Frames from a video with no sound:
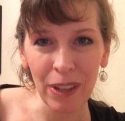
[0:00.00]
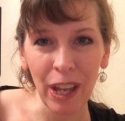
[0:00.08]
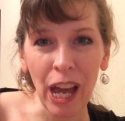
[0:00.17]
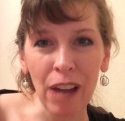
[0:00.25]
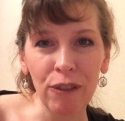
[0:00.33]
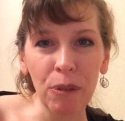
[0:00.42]

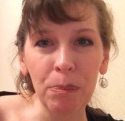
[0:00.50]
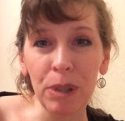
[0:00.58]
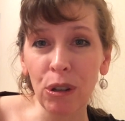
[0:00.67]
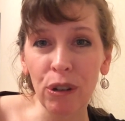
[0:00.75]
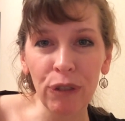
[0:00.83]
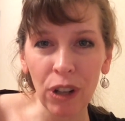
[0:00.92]
Have a
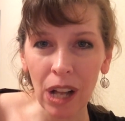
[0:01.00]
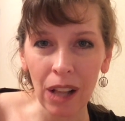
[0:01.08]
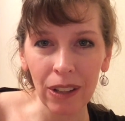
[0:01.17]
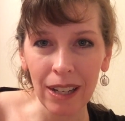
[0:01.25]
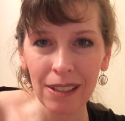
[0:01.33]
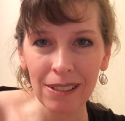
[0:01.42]
beautiful
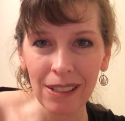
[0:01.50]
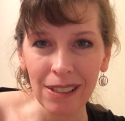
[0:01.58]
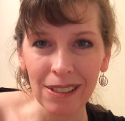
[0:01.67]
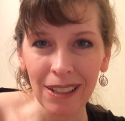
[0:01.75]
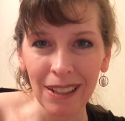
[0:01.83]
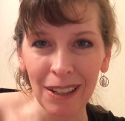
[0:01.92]
holiday
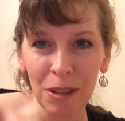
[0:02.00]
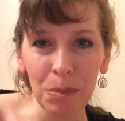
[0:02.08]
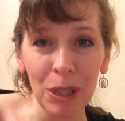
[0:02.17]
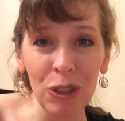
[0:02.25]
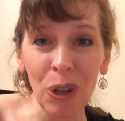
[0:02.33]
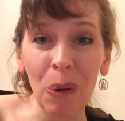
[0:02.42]
season,
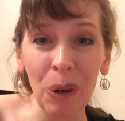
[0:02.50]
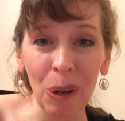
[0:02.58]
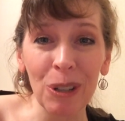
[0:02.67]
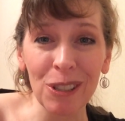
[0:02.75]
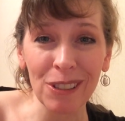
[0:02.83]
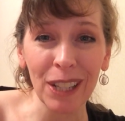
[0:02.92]
but don't go
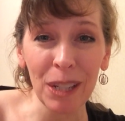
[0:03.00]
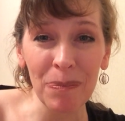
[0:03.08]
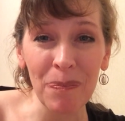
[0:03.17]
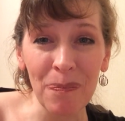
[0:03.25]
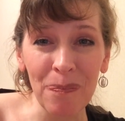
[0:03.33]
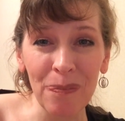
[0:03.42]
to sleep.
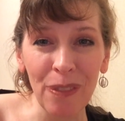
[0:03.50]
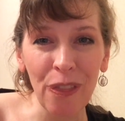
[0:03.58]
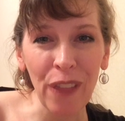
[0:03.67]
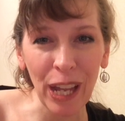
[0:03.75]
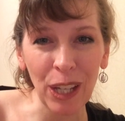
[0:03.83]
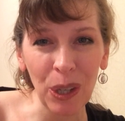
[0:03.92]

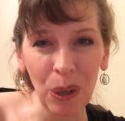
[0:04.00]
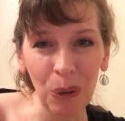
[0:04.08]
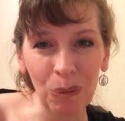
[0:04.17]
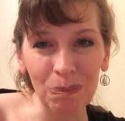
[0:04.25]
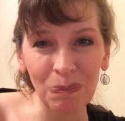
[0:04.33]
Thank you.